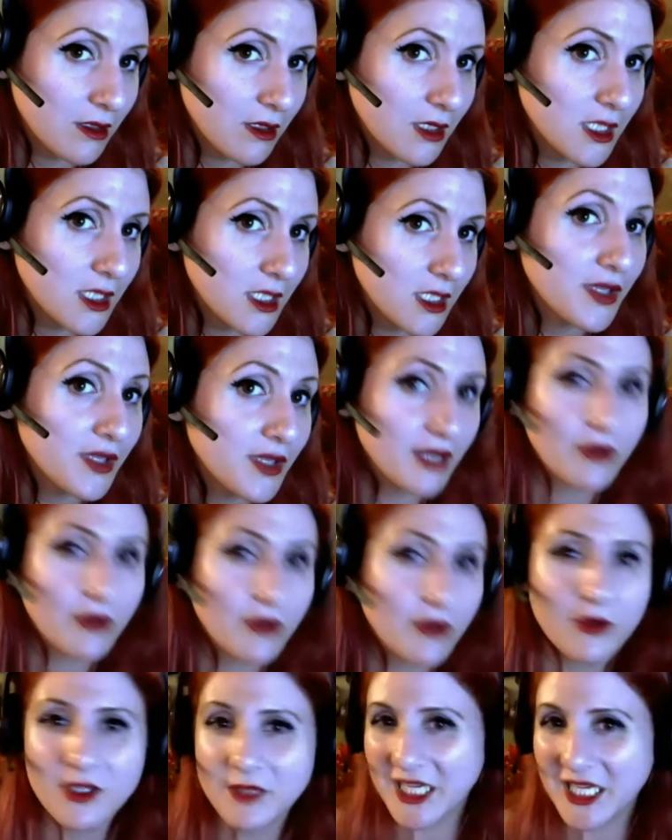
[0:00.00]
Do you think you're going
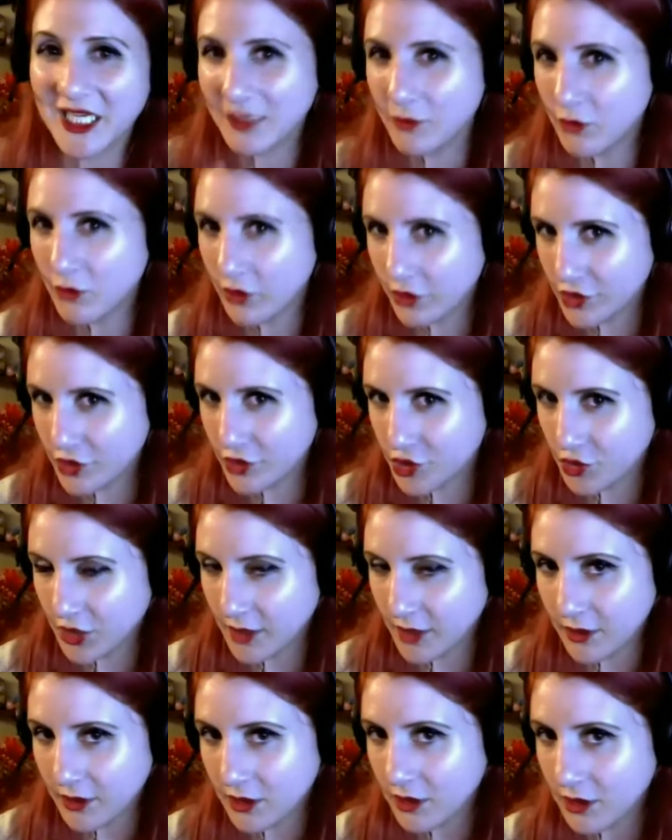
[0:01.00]
to be getting more in
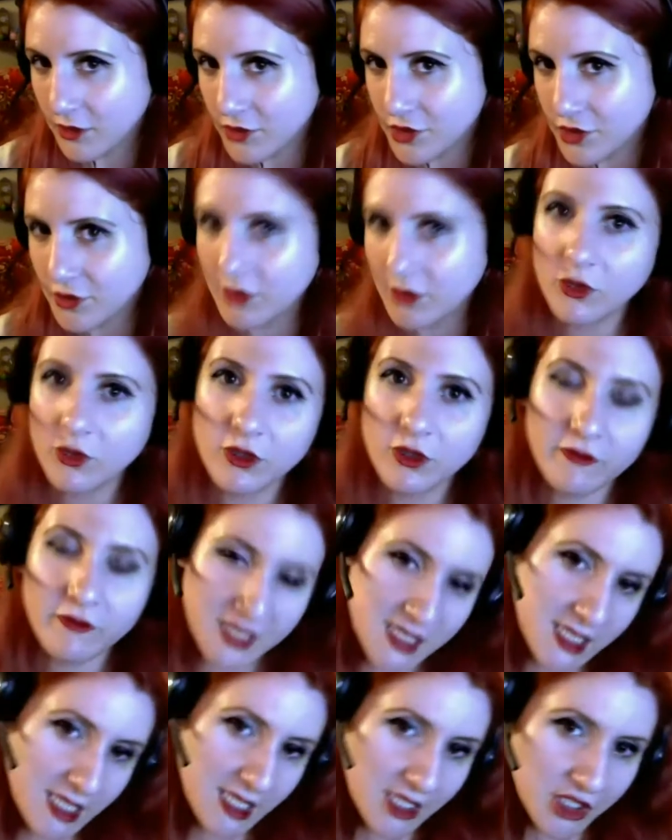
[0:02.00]
trouble or doing more
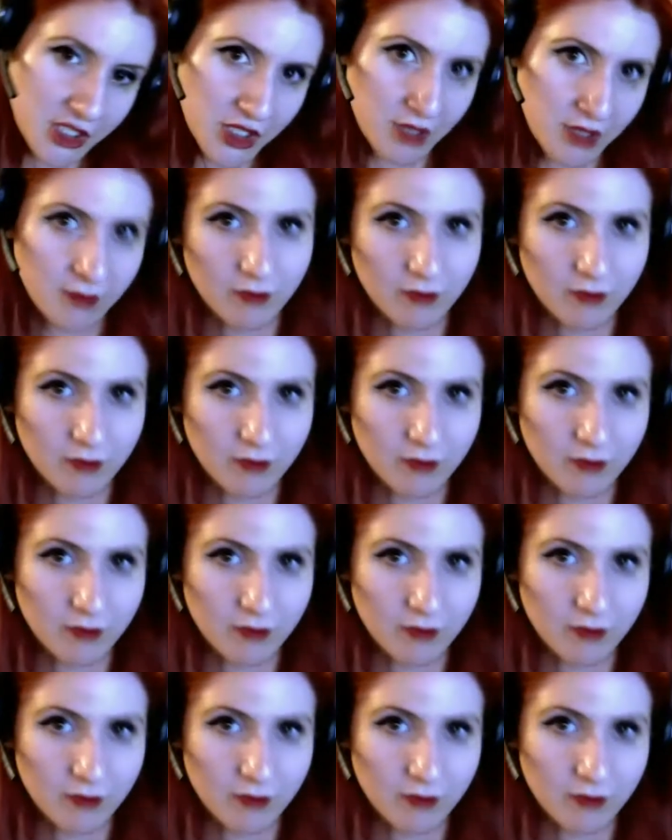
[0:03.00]
investigation?